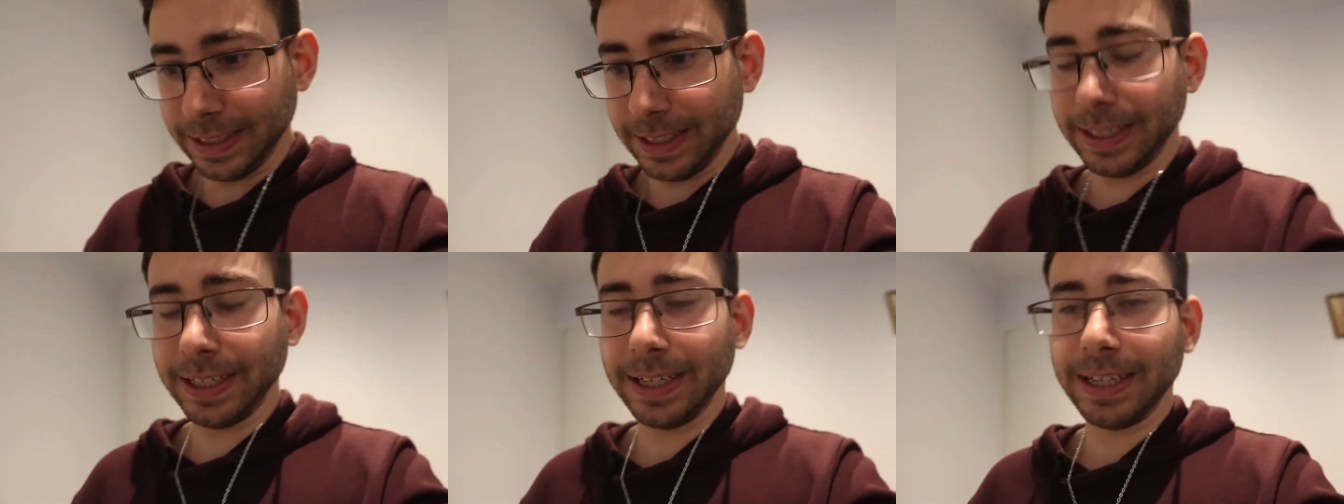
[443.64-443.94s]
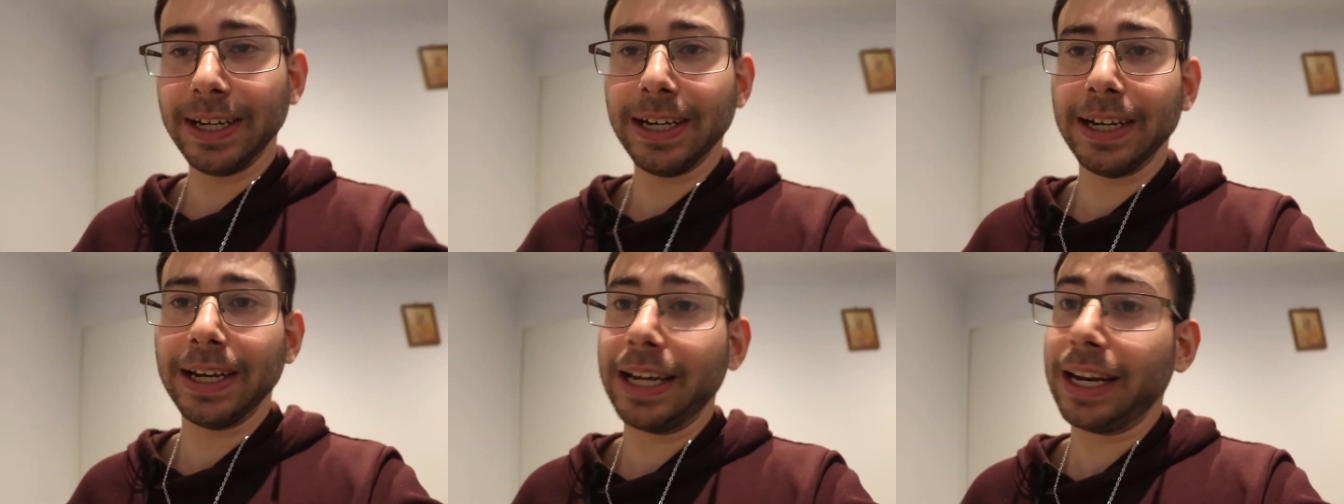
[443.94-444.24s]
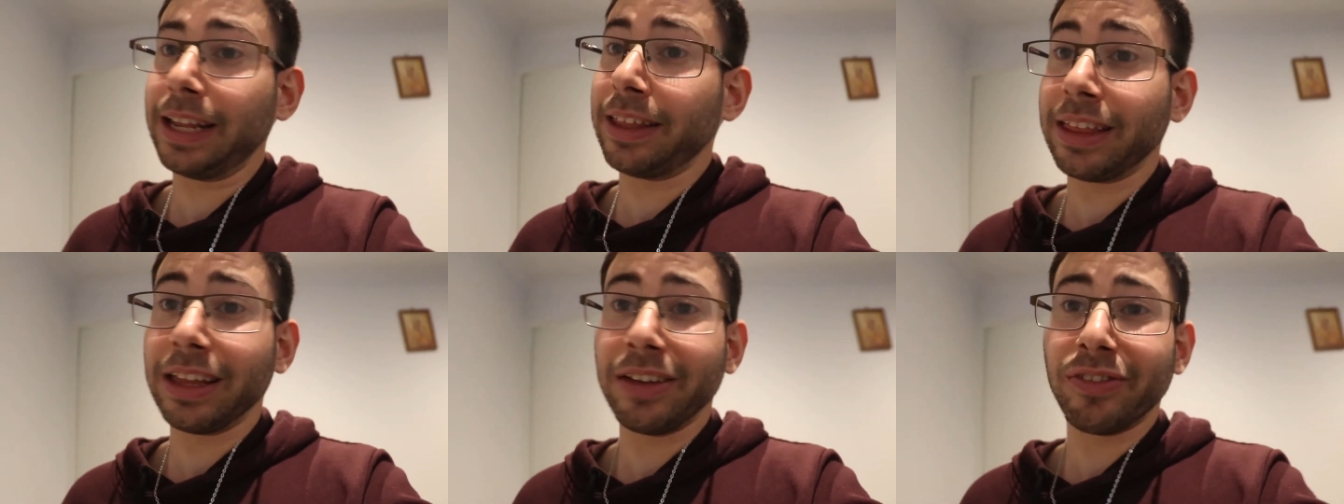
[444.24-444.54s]
uh,
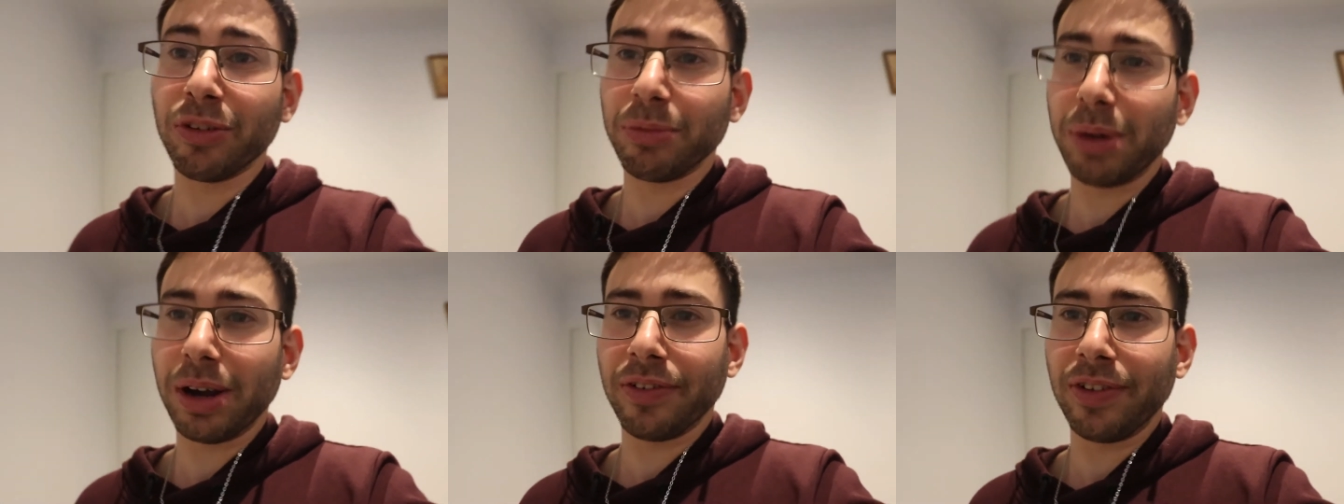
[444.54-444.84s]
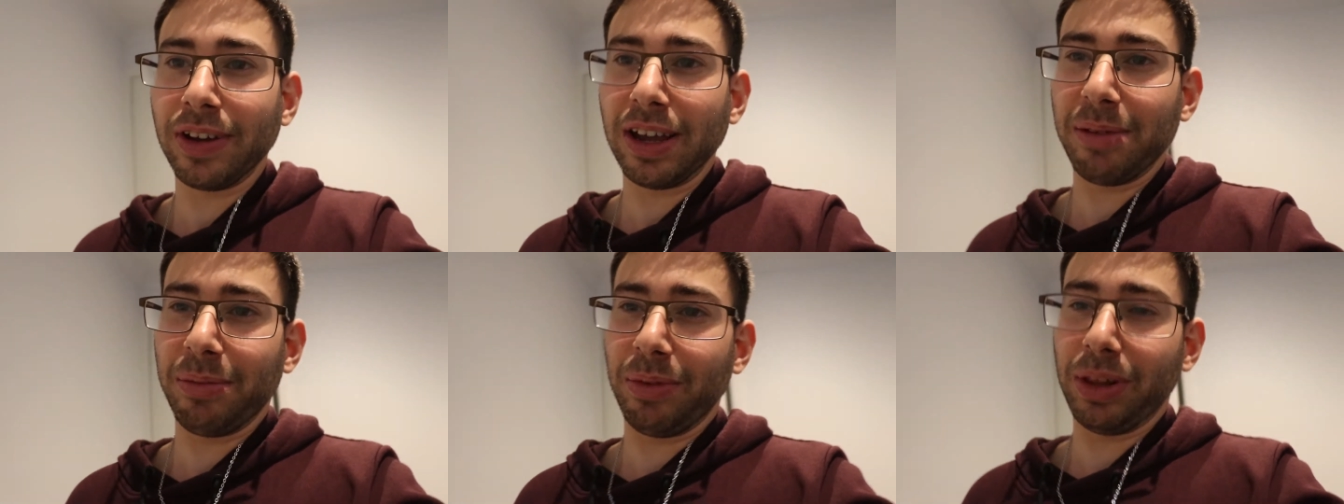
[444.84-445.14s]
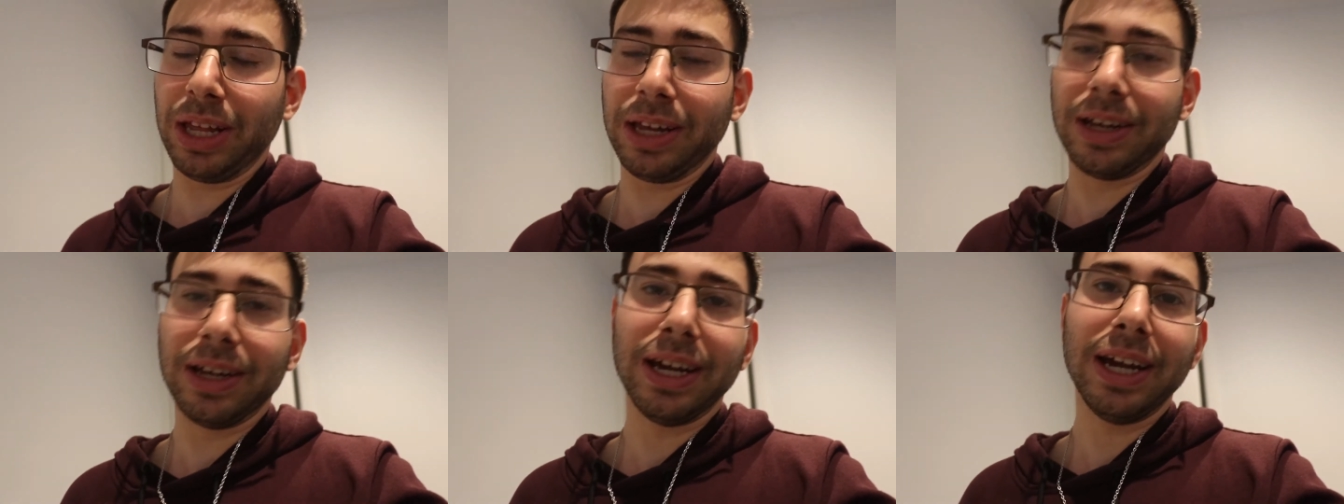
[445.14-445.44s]
anything for my
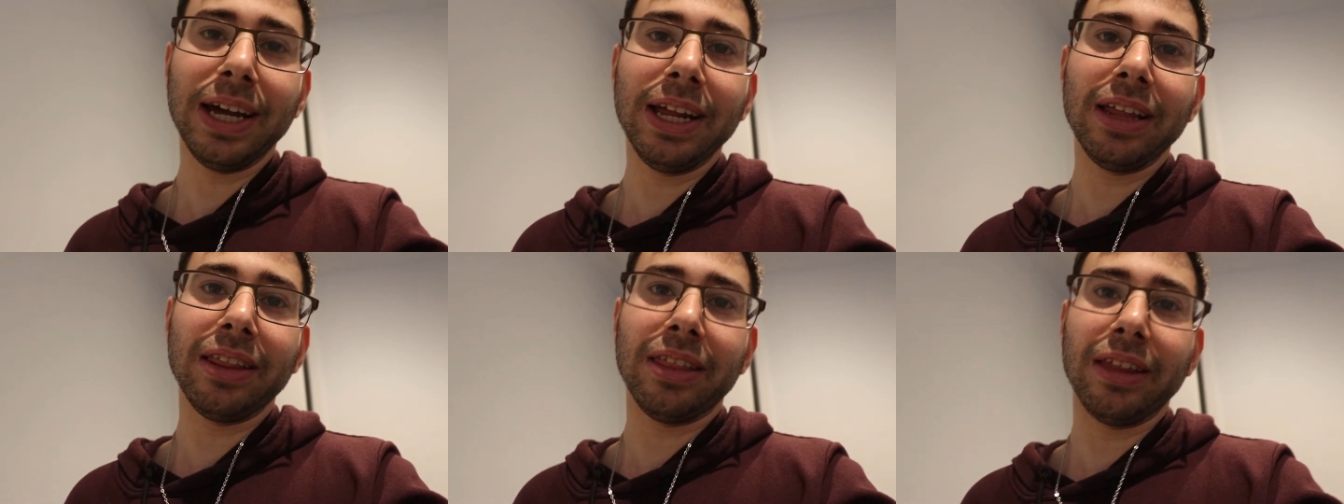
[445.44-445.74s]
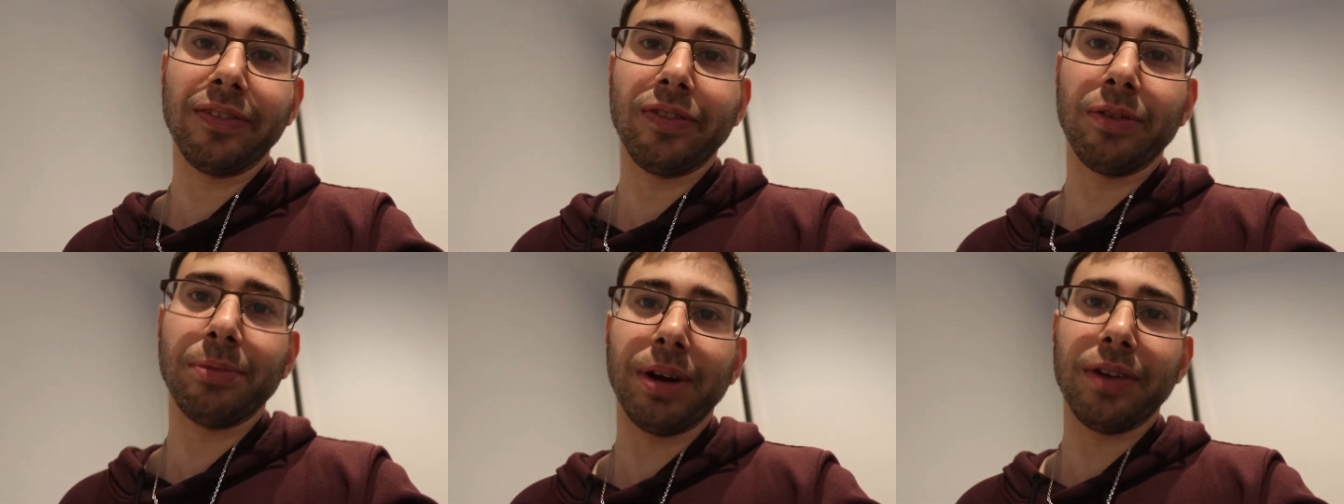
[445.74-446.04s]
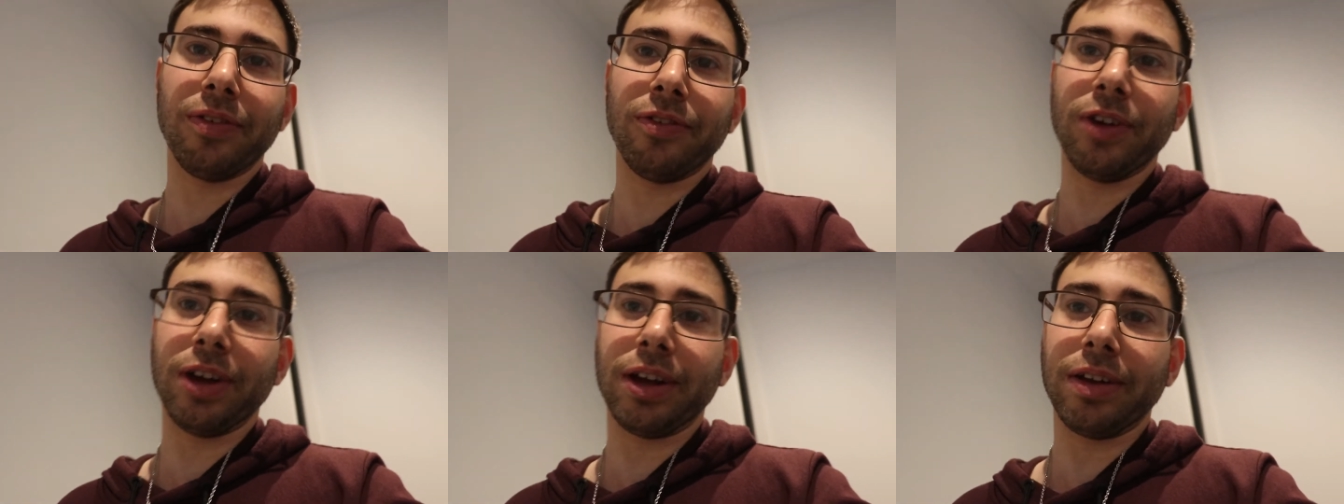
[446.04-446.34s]
family. Anything for my
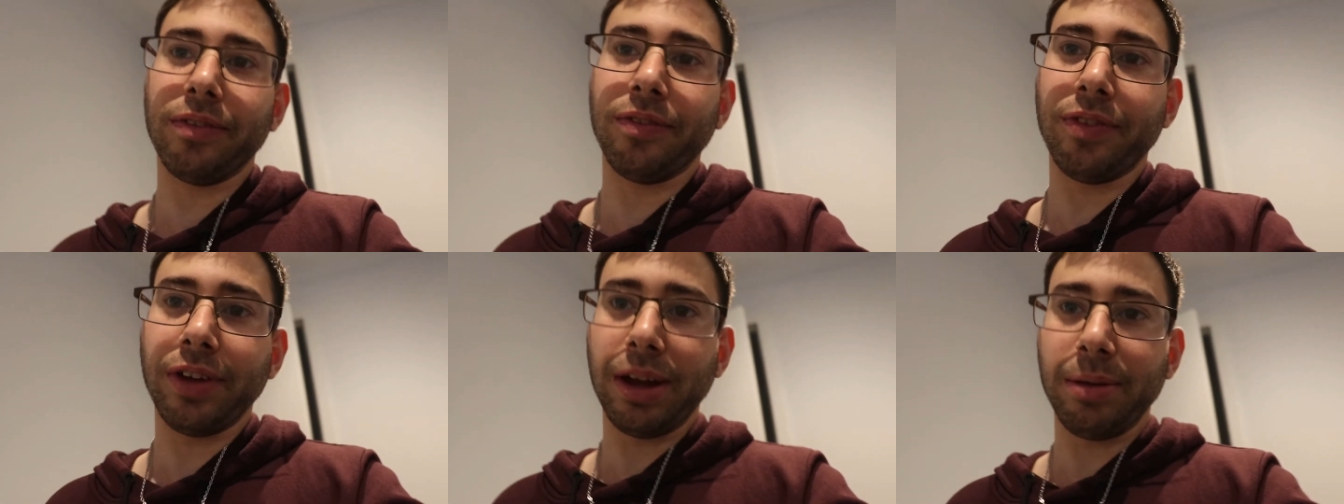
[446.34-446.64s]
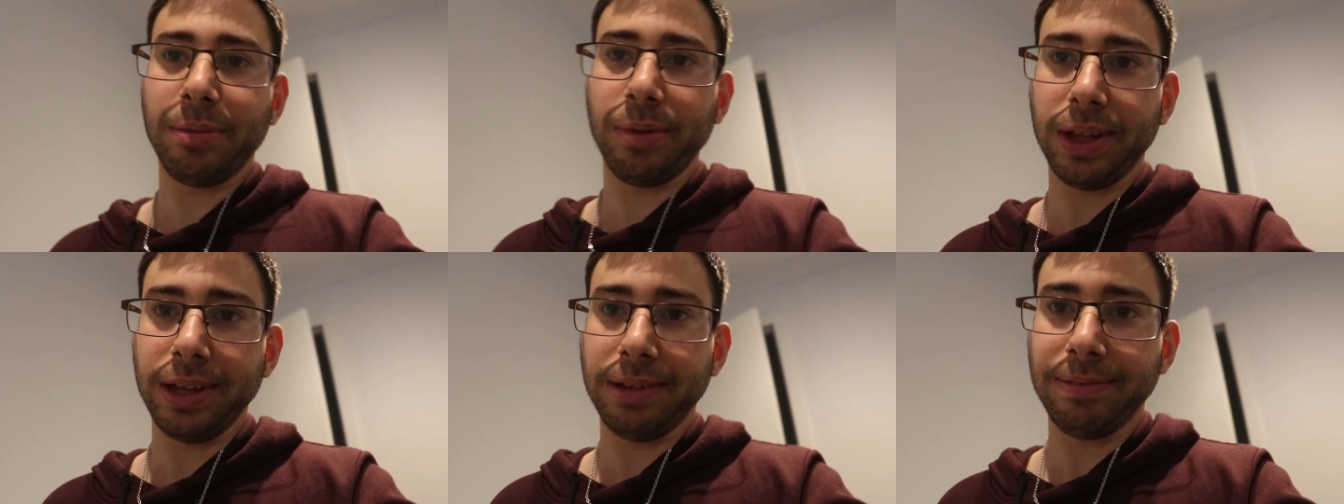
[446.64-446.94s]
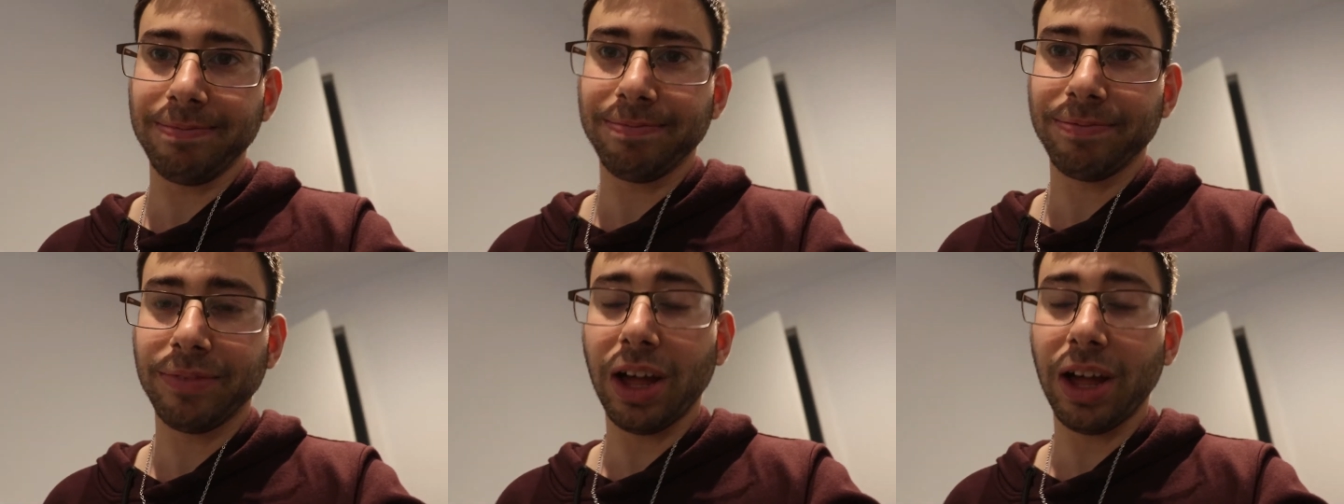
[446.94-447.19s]
freaking family.